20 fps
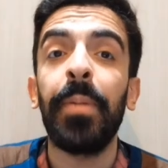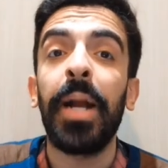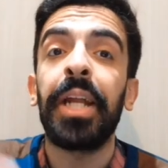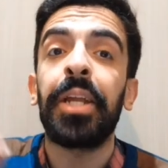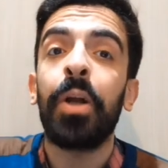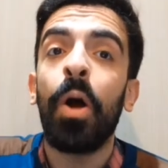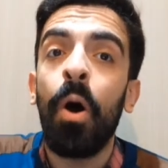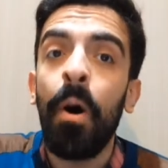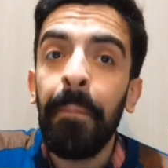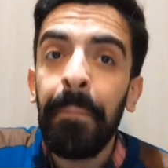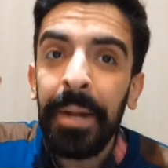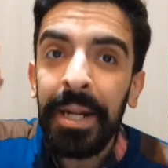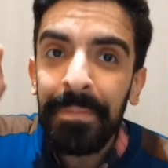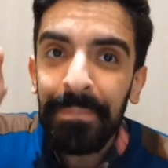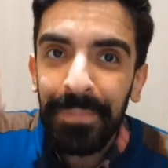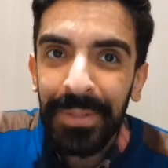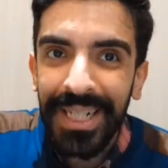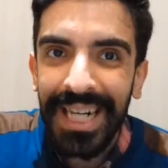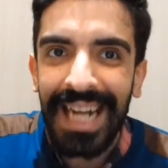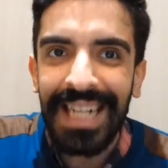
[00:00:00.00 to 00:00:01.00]
by open
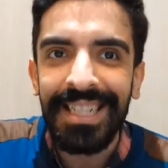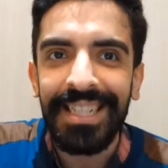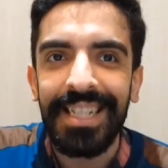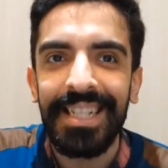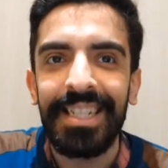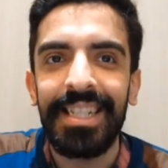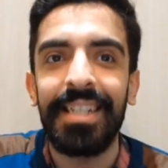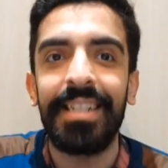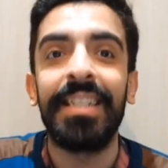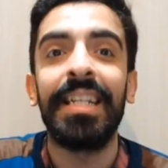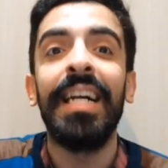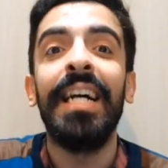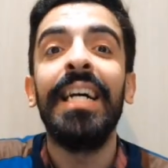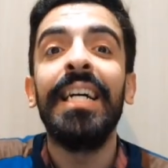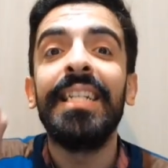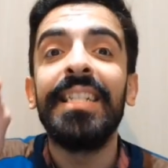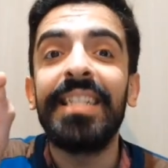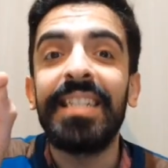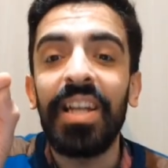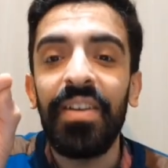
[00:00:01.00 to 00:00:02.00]
parentheses,
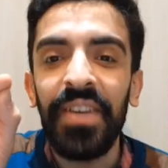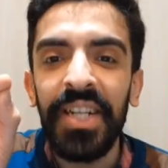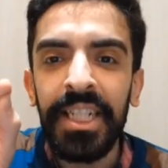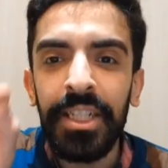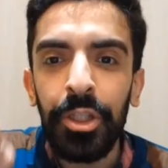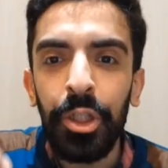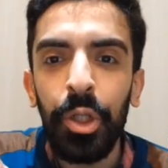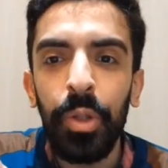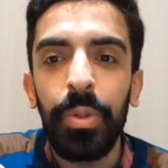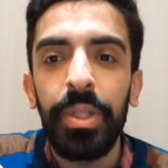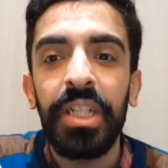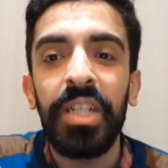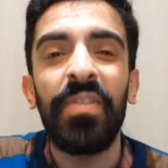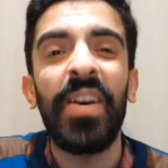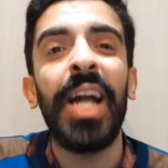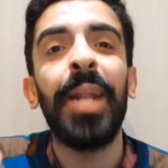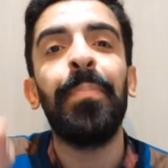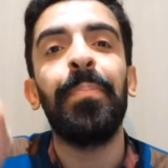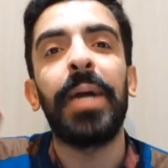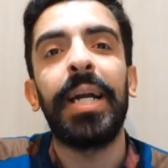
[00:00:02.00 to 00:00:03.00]
72
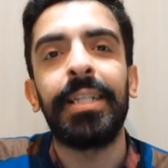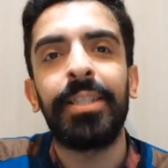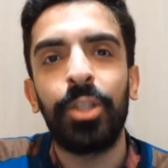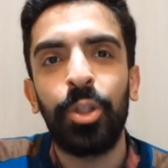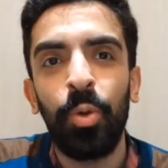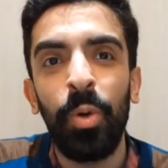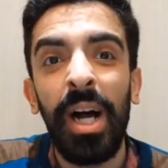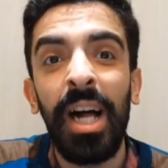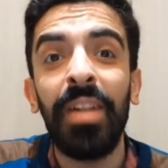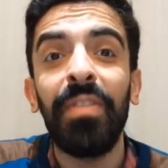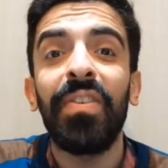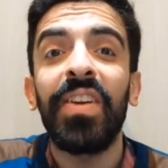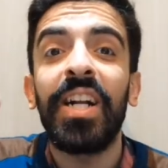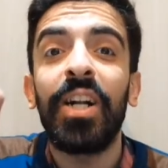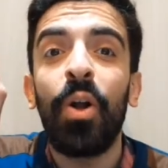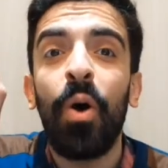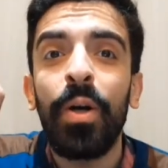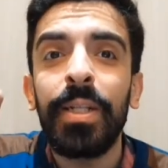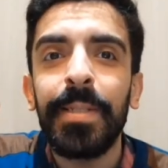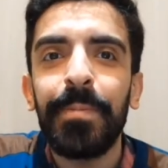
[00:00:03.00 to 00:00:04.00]
divided by 12
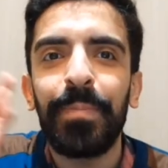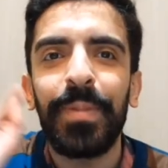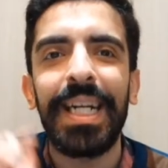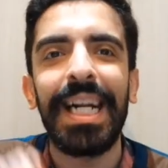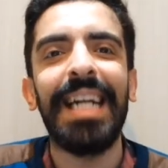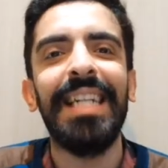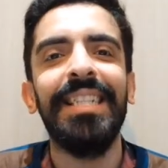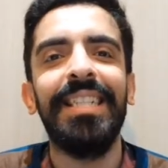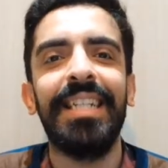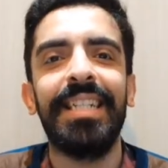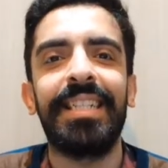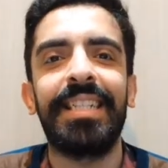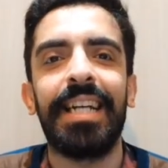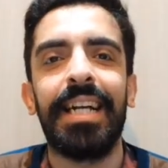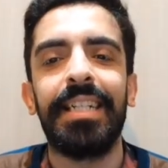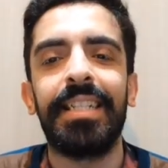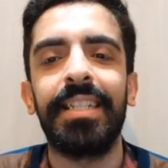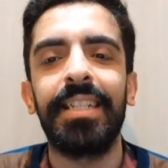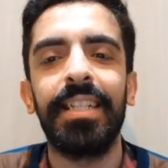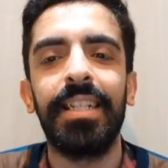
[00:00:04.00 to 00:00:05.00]
closed
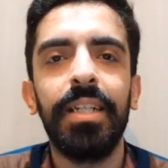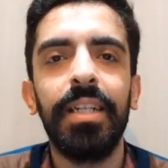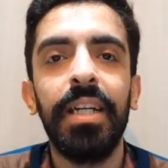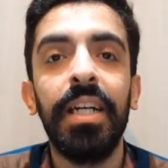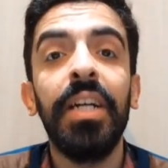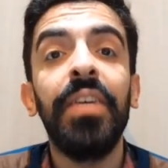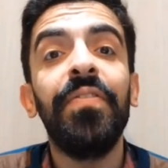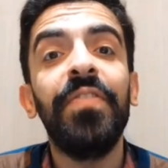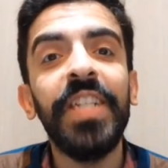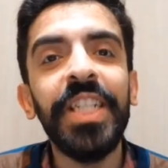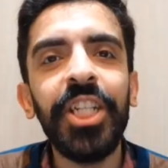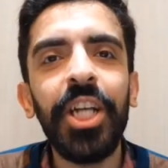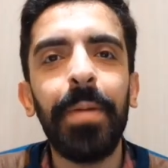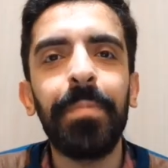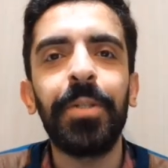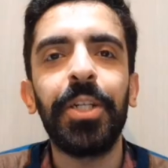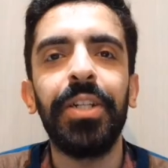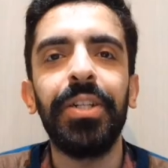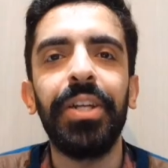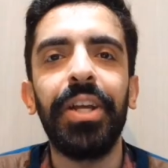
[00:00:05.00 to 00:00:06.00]
parentheses? Which
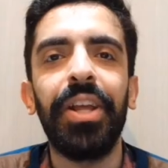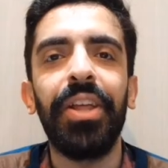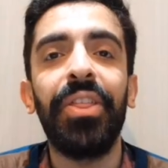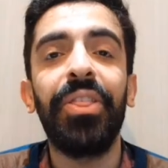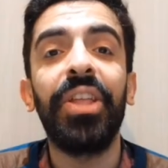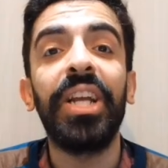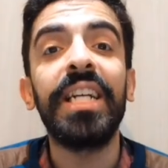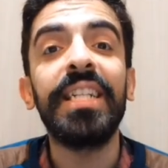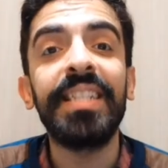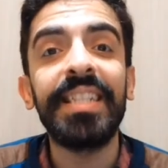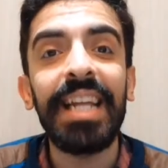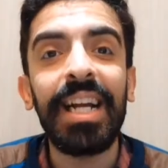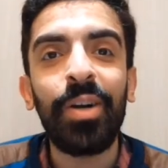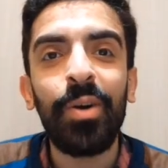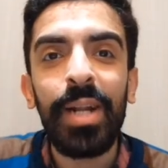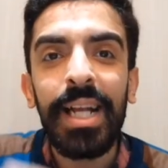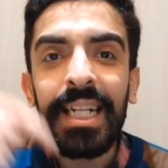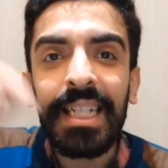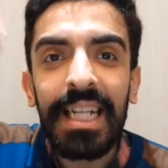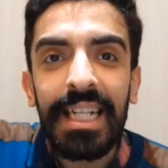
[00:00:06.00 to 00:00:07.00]
option do you think is the
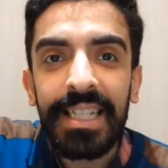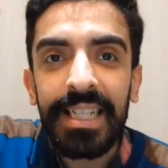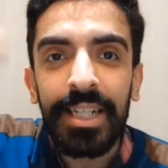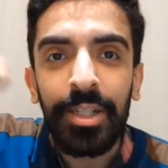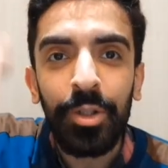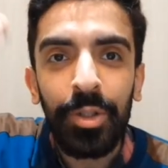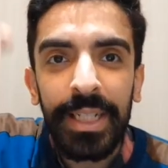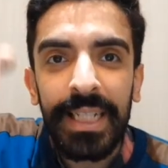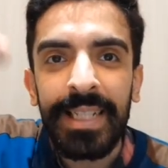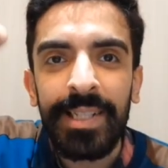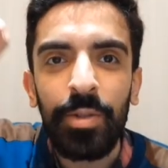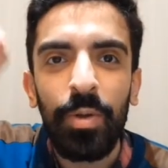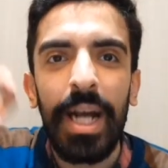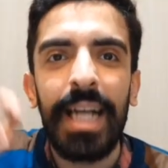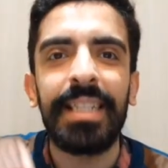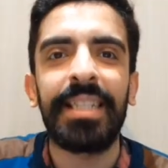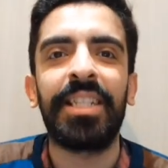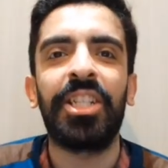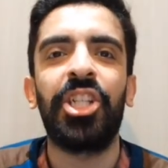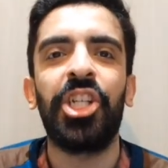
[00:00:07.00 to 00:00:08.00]
correct answer to this
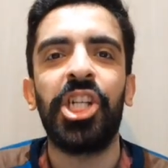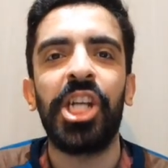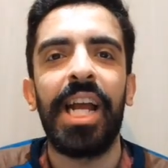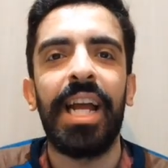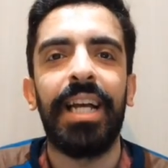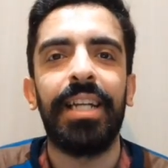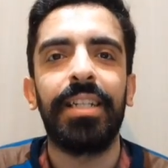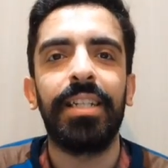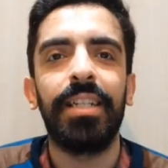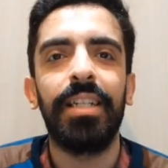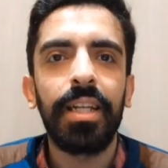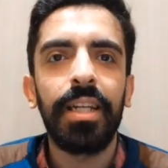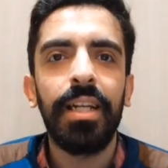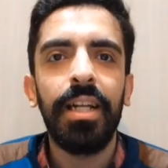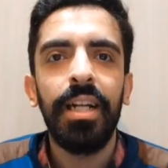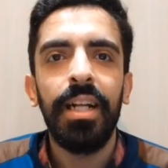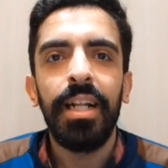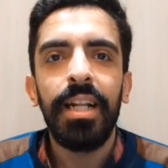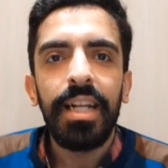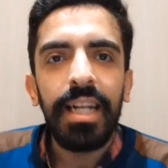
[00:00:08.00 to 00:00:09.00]
question?
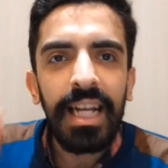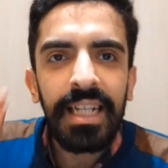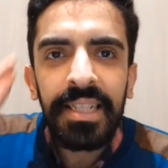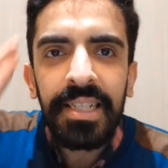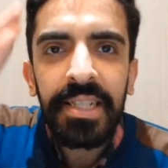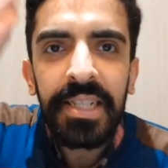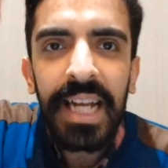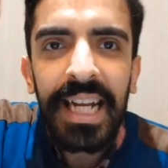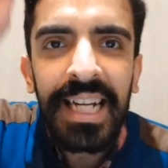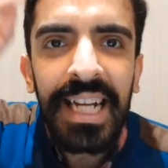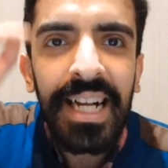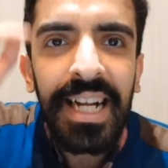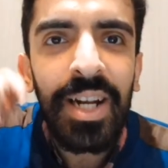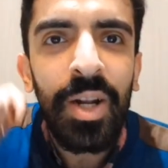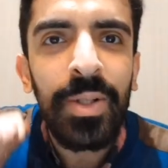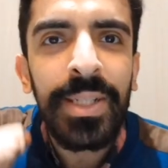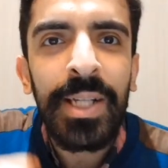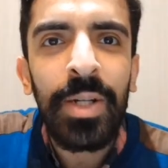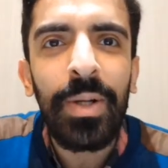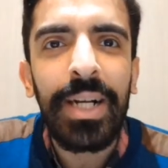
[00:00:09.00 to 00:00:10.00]
Let's take a
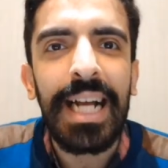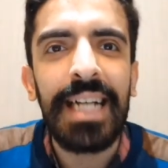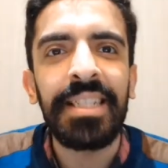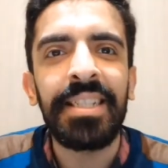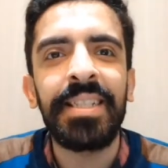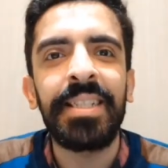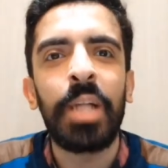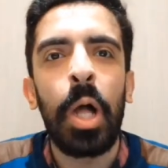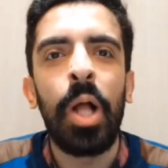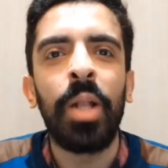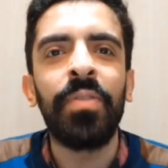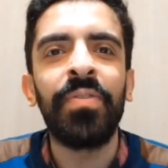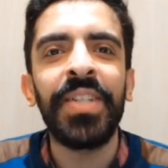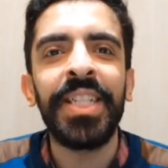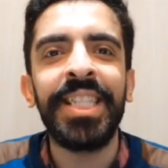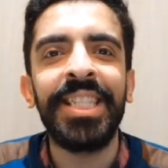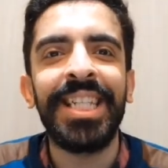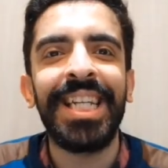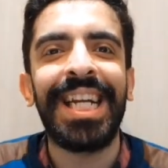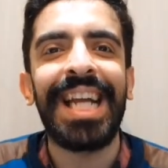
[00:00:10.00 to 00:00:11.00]
closer look and solve
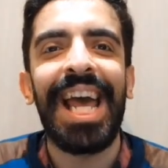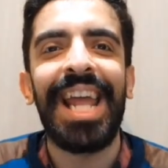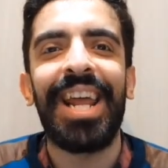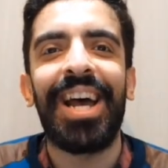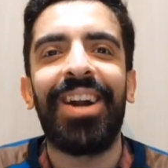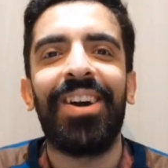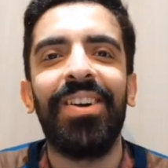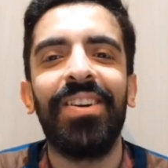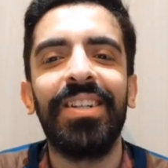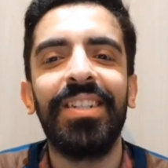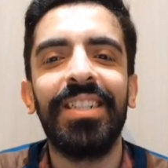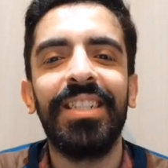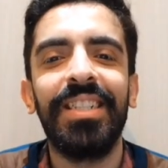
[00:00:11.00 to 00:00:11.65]
it together.